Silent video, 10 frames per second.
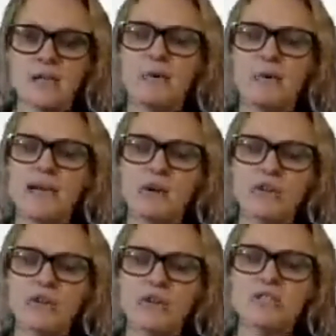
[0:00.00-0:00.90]
But in
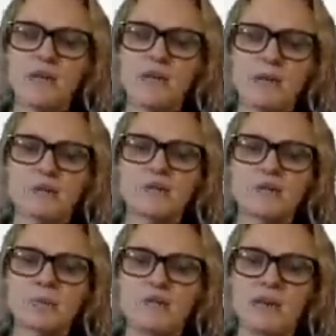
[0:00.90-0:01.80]
order to be able to
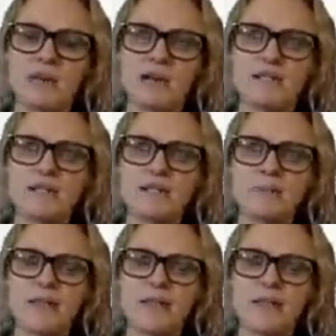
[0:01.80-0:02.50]
provide